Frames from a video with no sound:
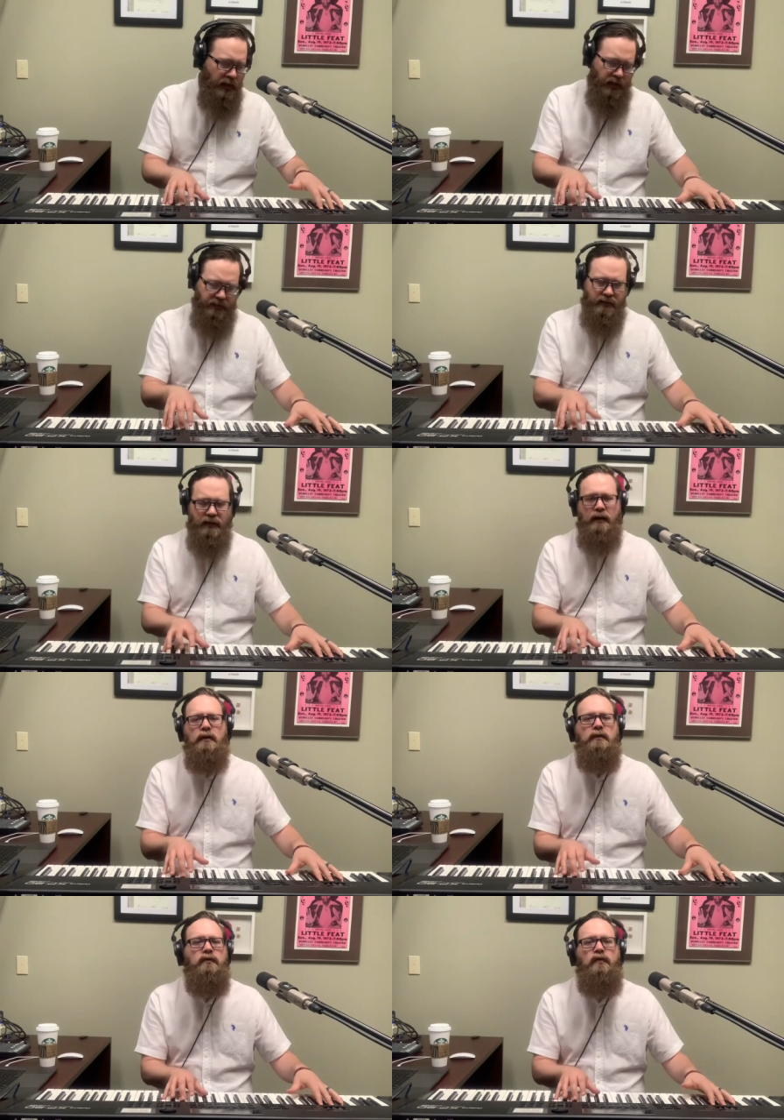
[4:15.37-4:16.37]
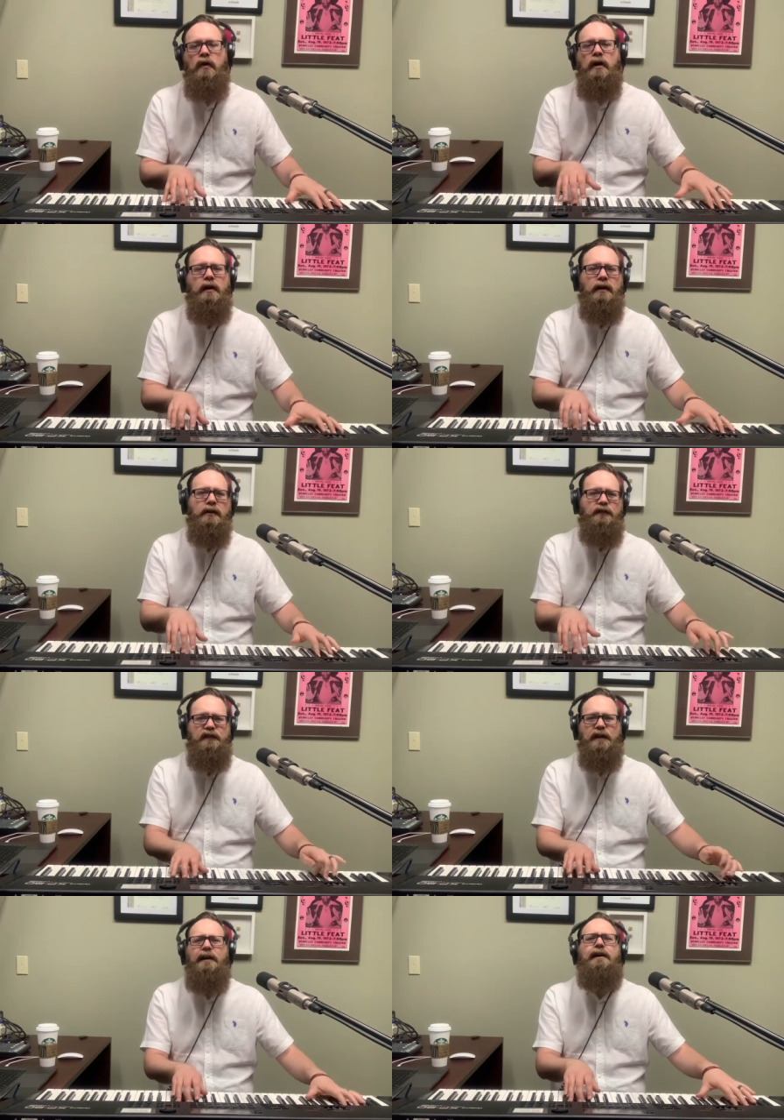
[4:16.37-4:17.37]
And down the
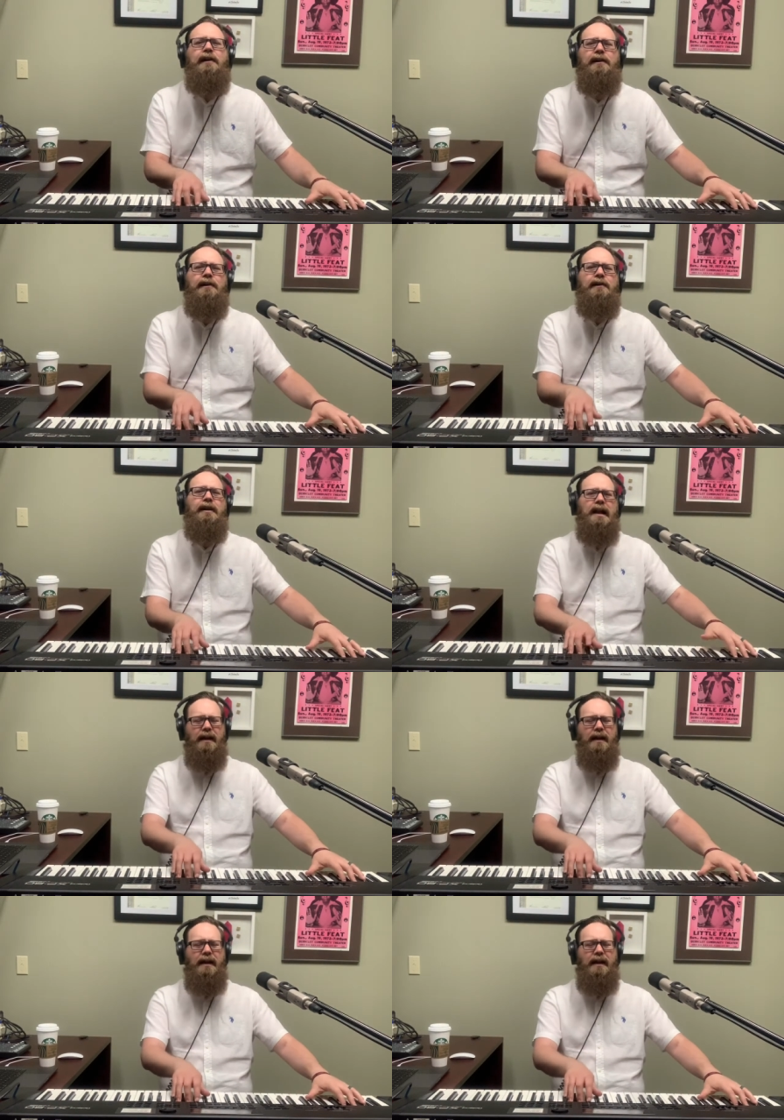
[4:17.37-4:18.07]
waterfall,